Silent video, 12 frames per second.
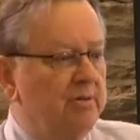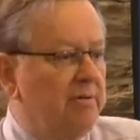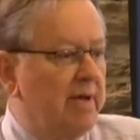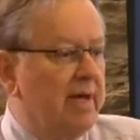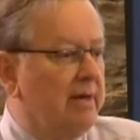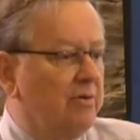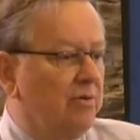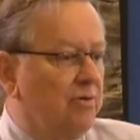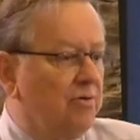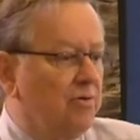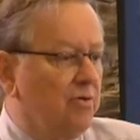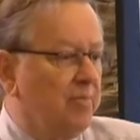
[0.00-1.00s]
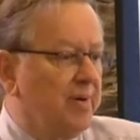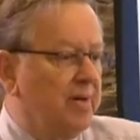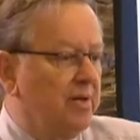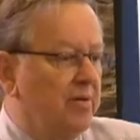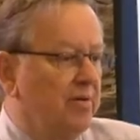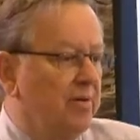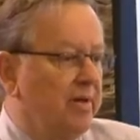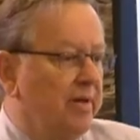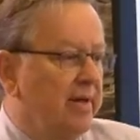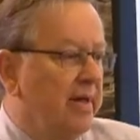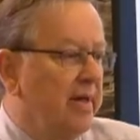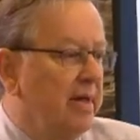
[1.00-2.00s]
You can't control,
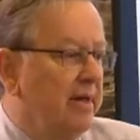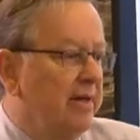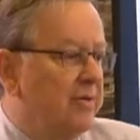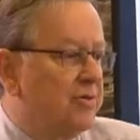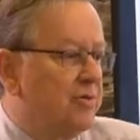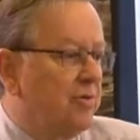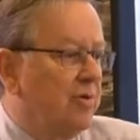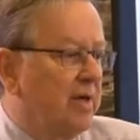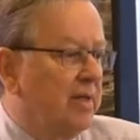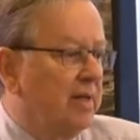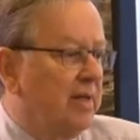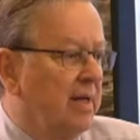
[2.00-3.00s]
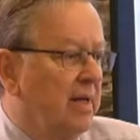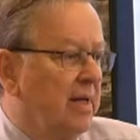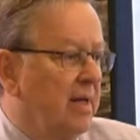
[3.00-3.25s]
particularly historically,